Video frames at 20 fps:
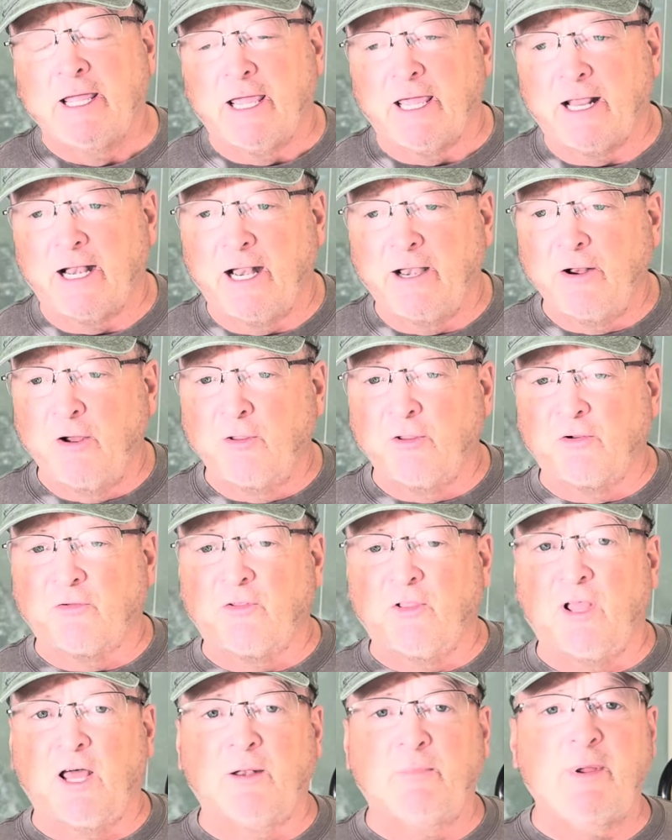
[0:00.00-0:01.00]
And I know there's
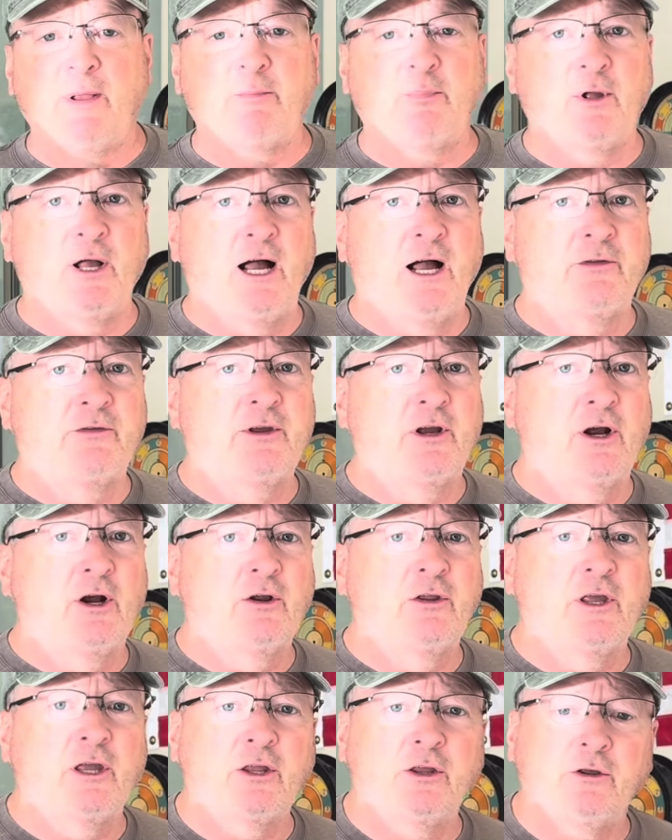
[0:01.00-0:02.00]
a lot of people out
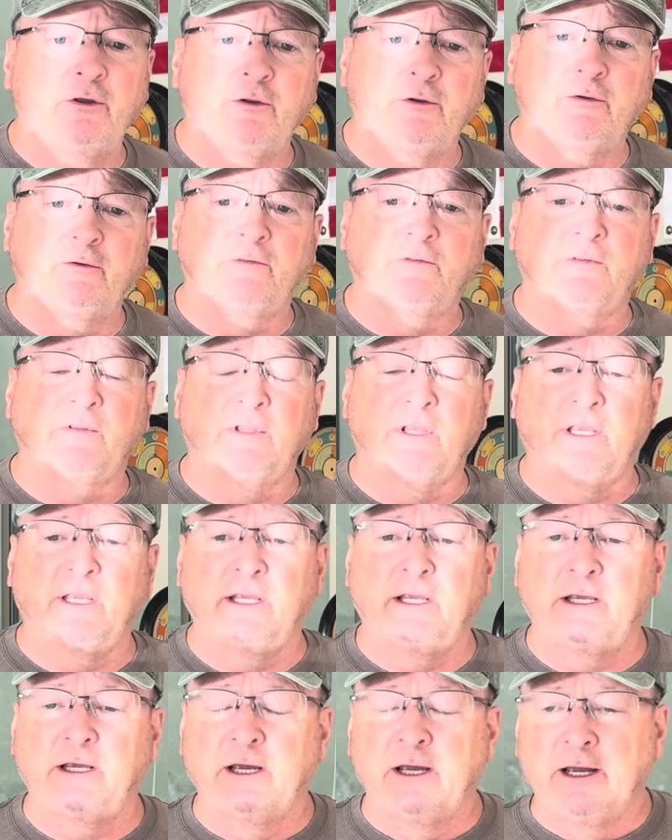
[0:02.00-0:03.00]
there that use
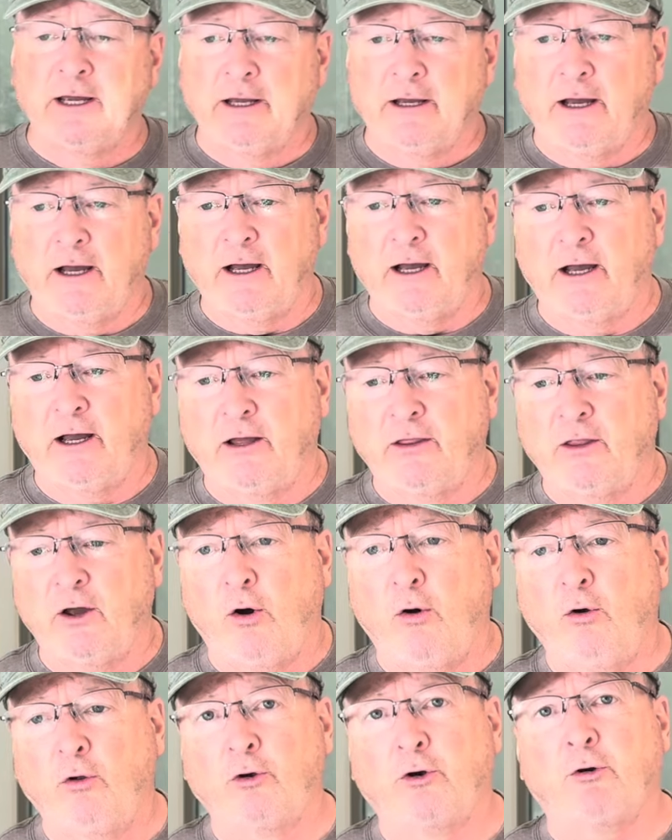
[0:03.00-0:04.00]
the
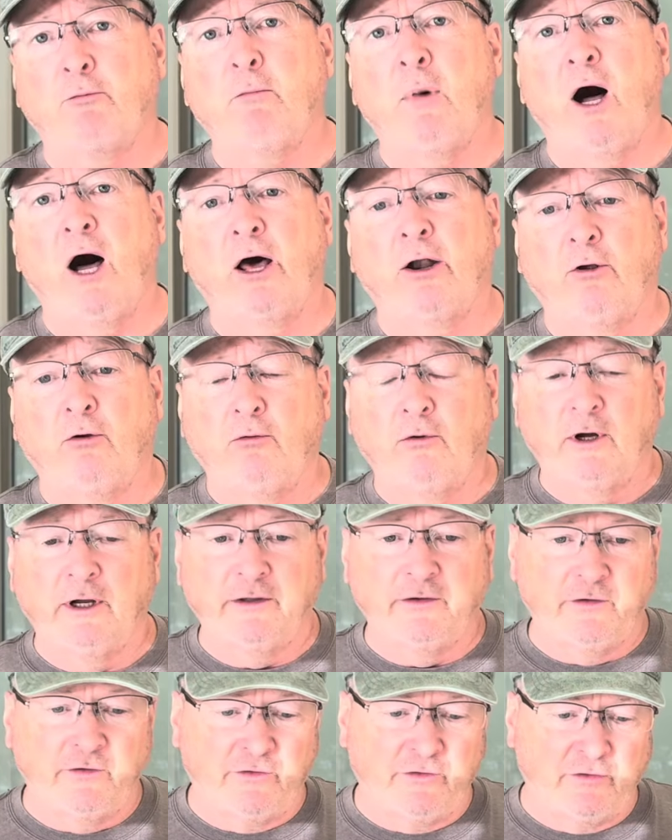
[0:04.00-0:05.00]
older model
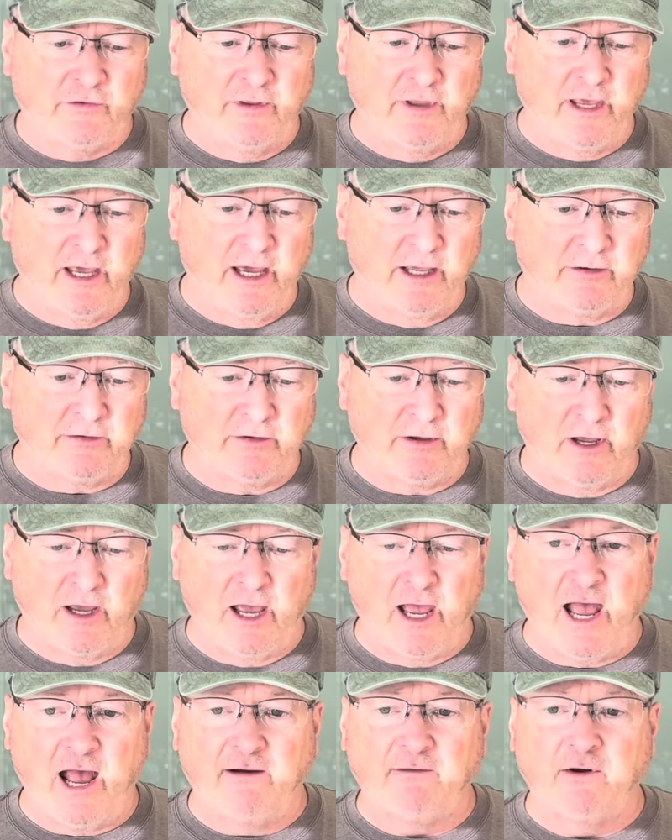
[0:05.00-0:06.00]
ones that
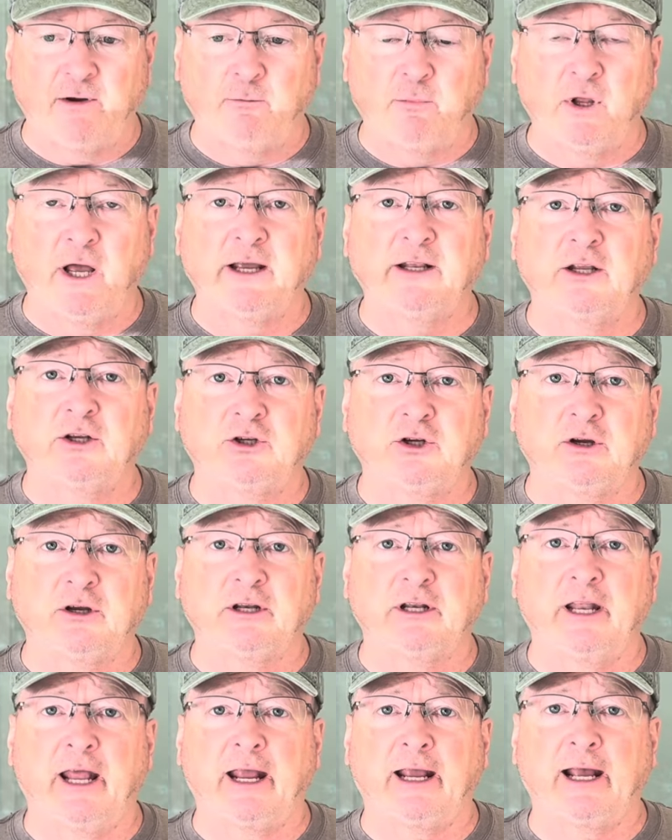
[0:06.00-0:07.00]
have a blade that you
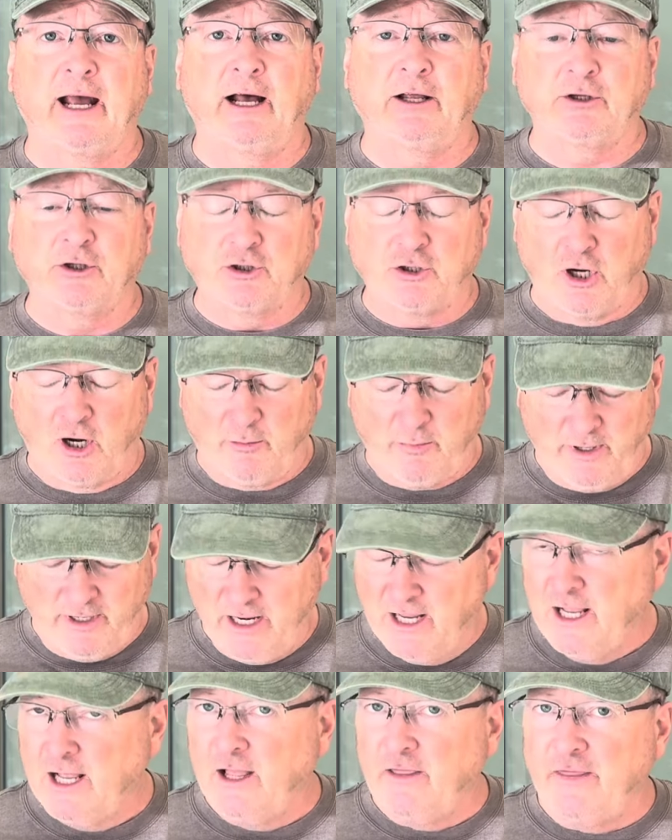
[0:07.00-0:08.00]
can take out and sharpen.
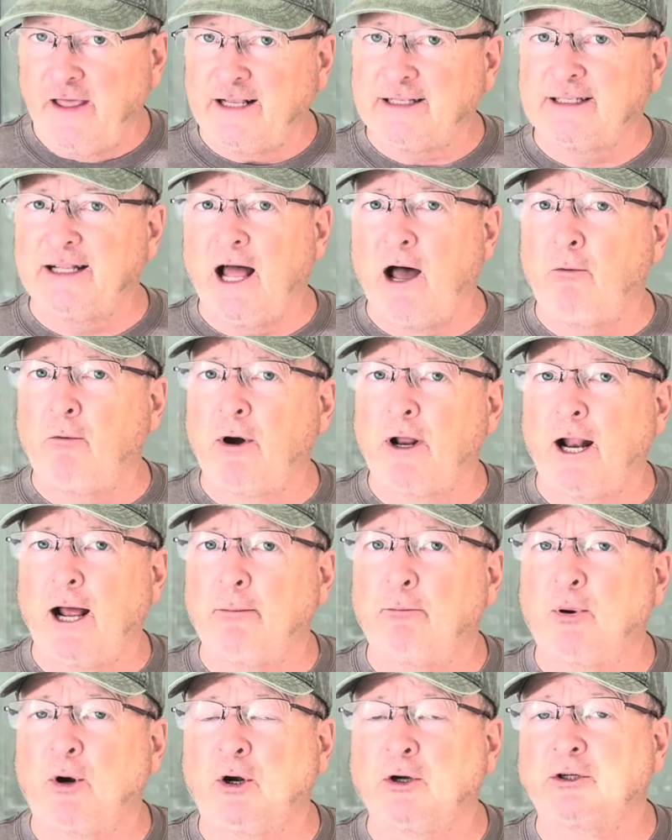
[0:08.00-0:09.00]
That's not what I
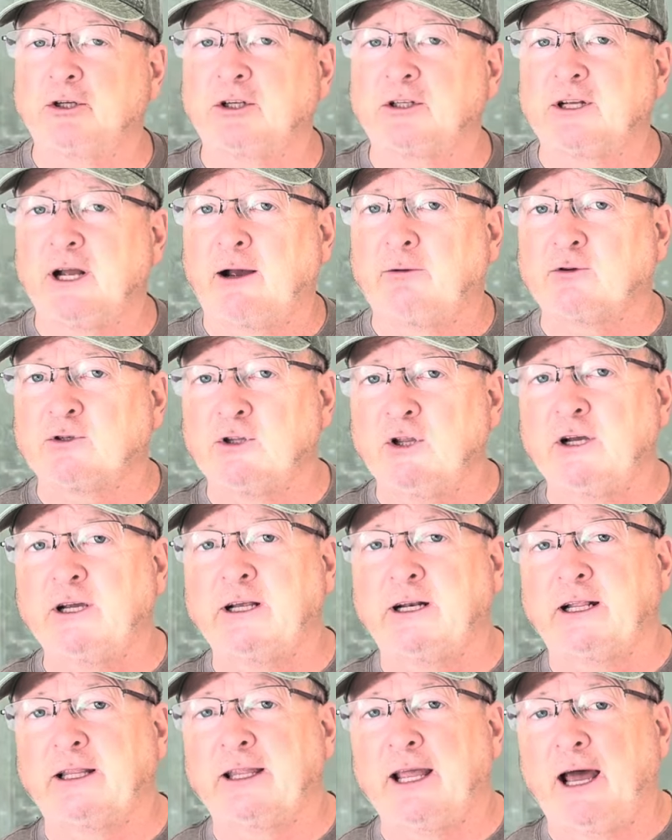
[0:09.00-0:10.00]
purchased. I was
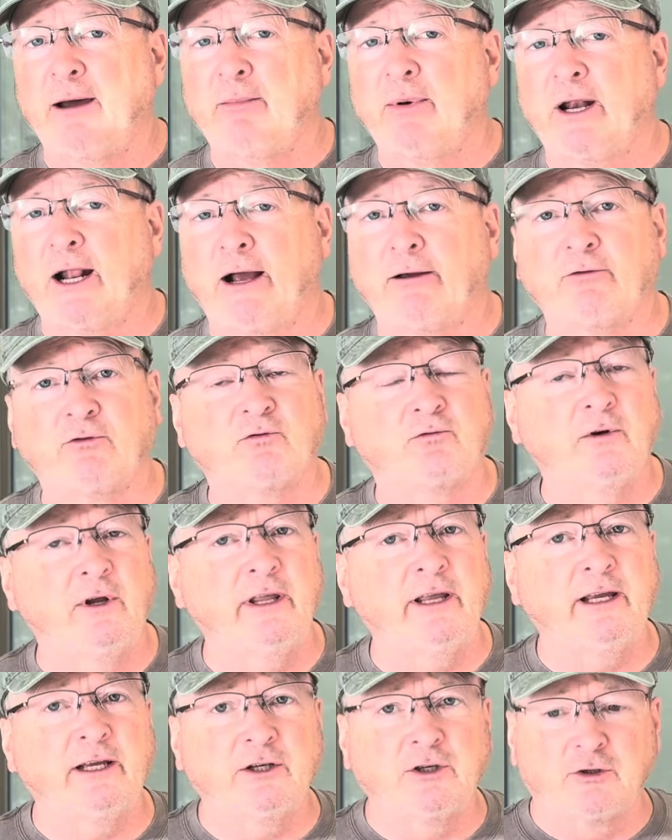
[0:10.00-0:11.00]
looking at that, but I was
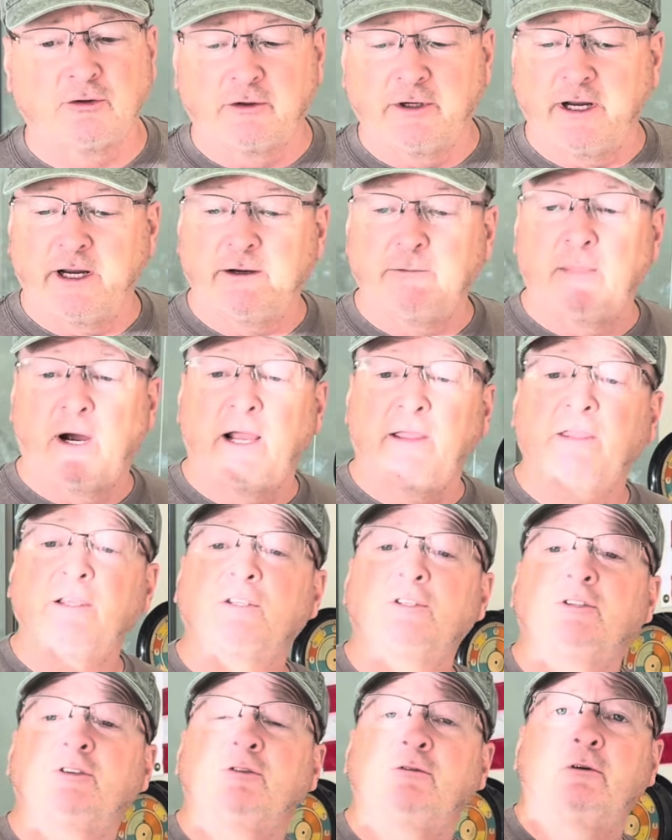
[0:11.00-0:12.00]
really intrigued by
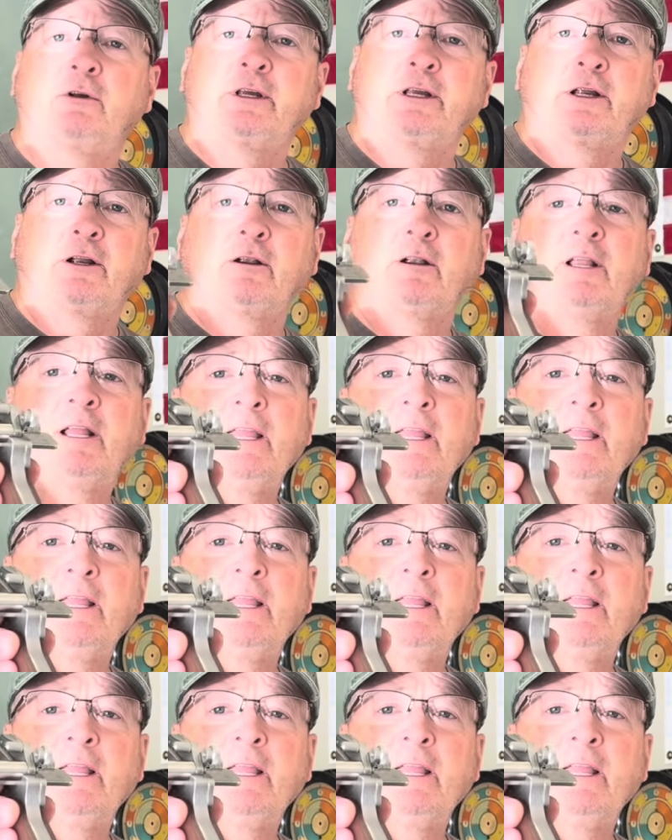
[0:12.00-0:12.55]
this tool here.